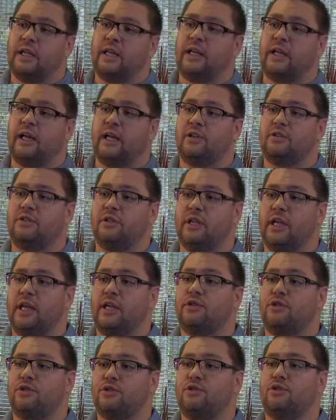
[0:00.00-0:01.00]
and how to
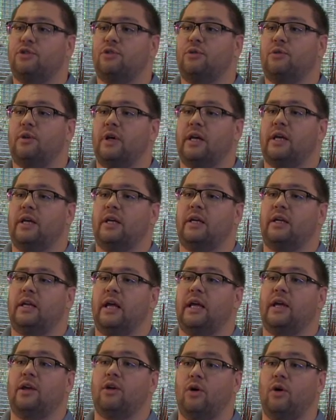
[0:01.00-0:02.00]
get to
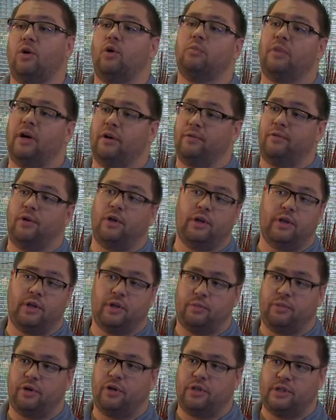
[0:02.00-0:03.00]
a goal by following
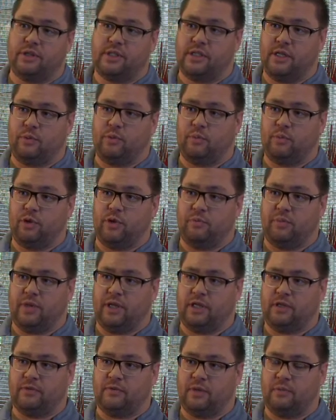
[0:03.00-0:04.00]
the process that we put in
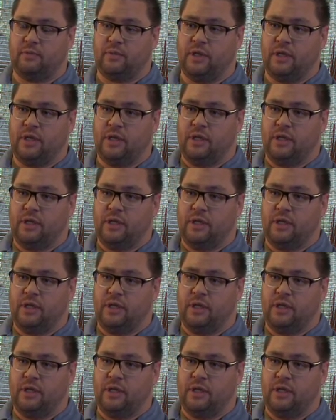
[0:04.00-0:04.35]
place for them.